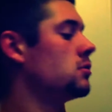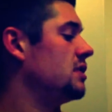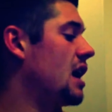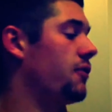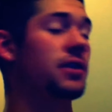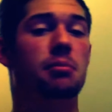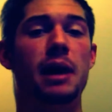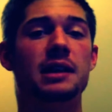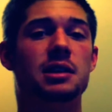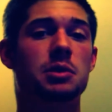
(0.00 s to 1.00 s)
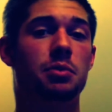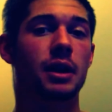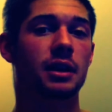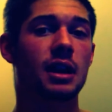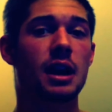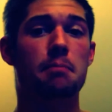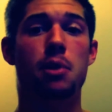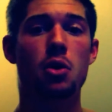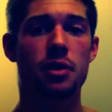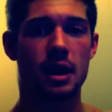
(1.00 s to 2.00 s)
Now, for the biceps brachii,
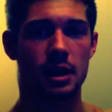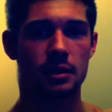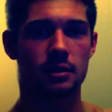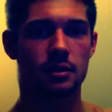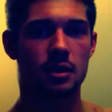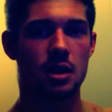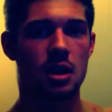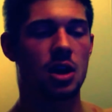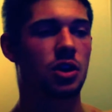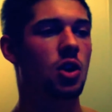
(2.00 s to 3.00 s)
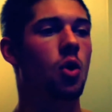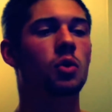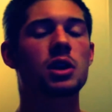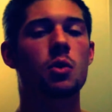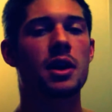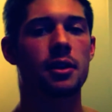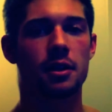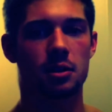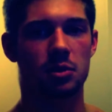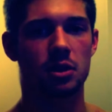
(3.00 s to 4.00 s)
both heads, the only way they're
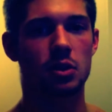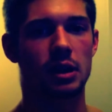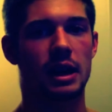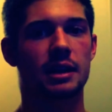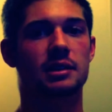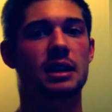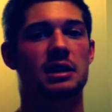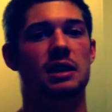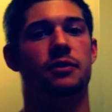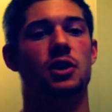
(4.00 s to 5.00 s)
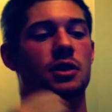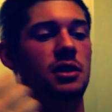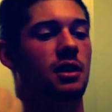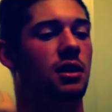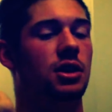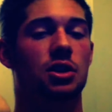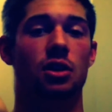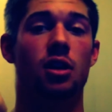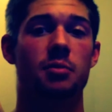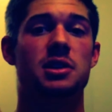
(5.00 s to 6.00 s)
going to be utilized is if your
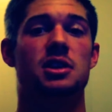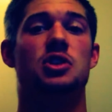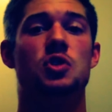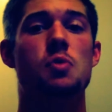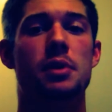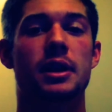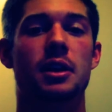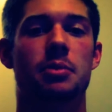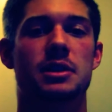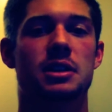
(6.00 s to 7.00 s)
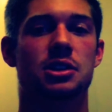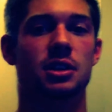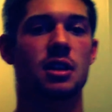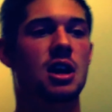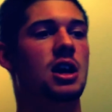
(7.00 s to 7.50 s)
arm is in the supinated position.